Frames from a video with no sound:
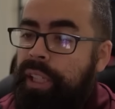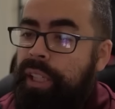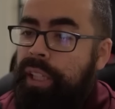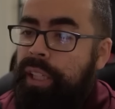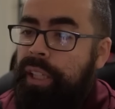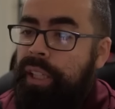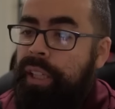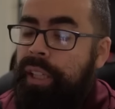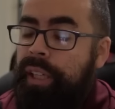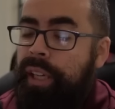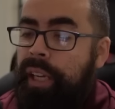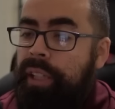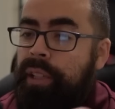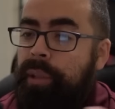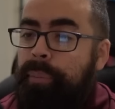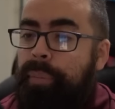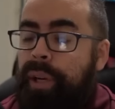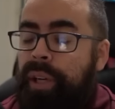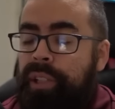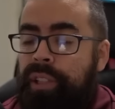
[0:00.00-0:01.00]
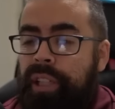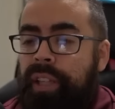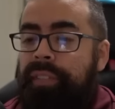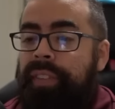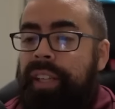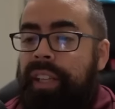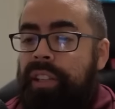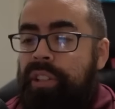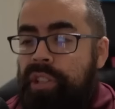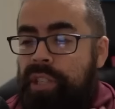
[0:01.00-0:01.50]
at the mon
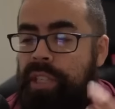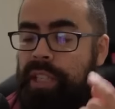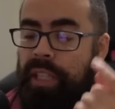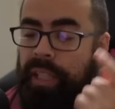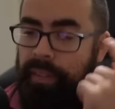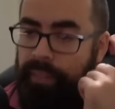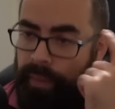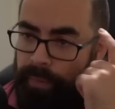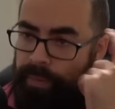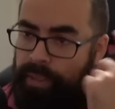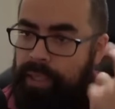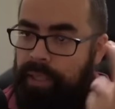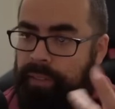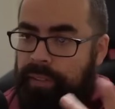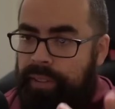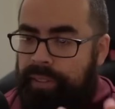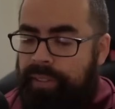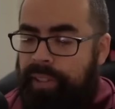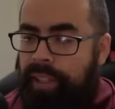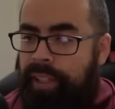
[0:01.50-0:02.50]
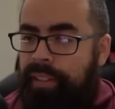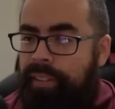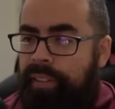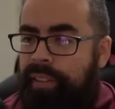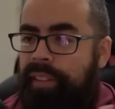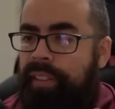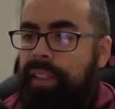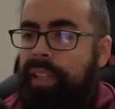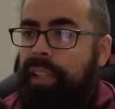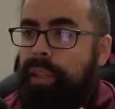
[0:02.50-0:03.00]
coming in just to give themselves a second to
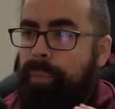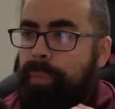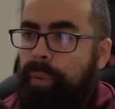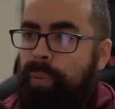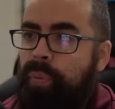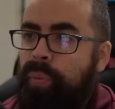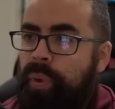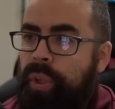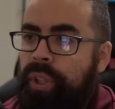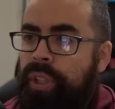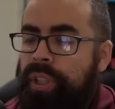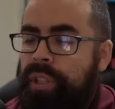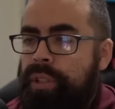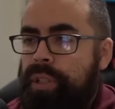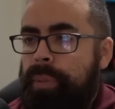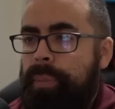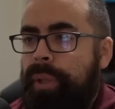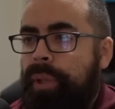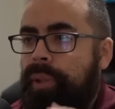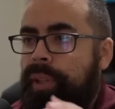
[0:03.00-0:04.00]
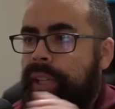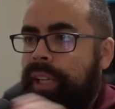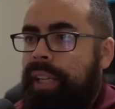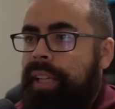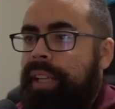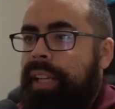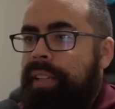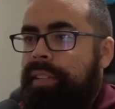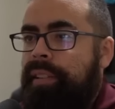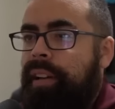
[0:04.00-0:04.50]
think. But really, you should be looking
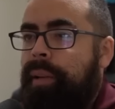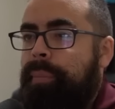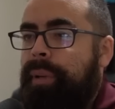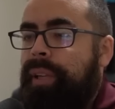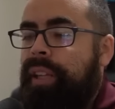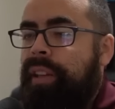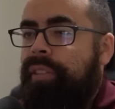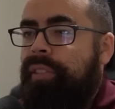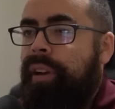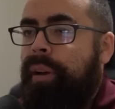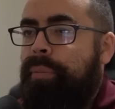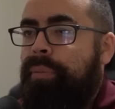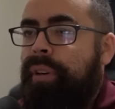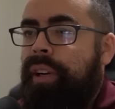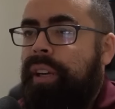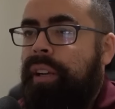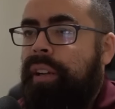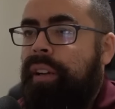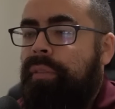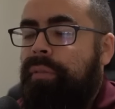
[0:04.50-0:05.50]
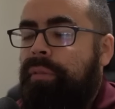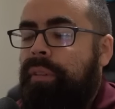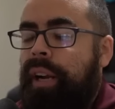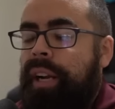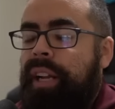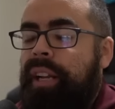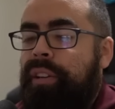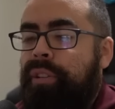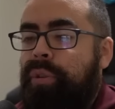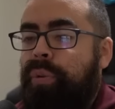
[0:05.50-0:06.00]
at that typing in the top right
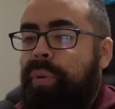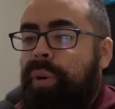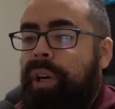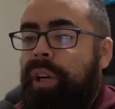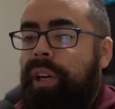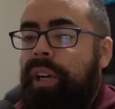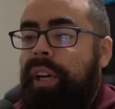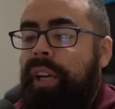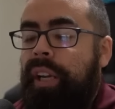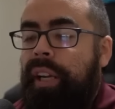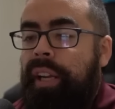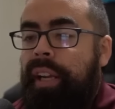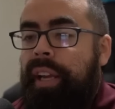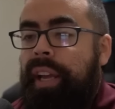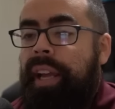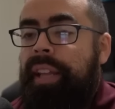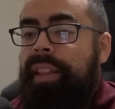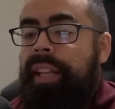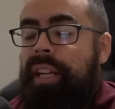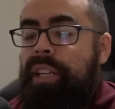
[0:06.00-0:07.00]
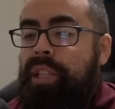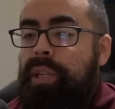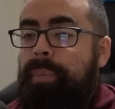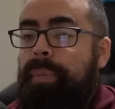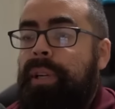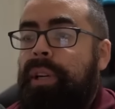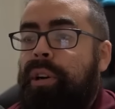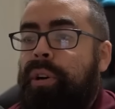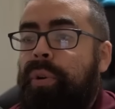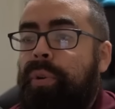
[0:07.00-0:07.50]
hand corner. And that should
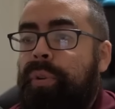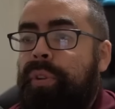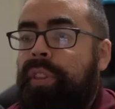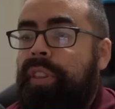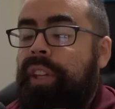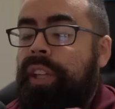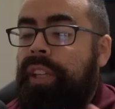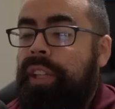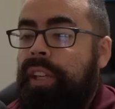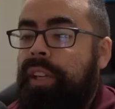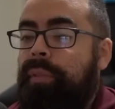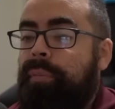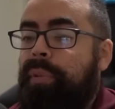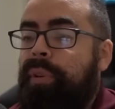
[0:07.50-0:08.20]
be your whole think and move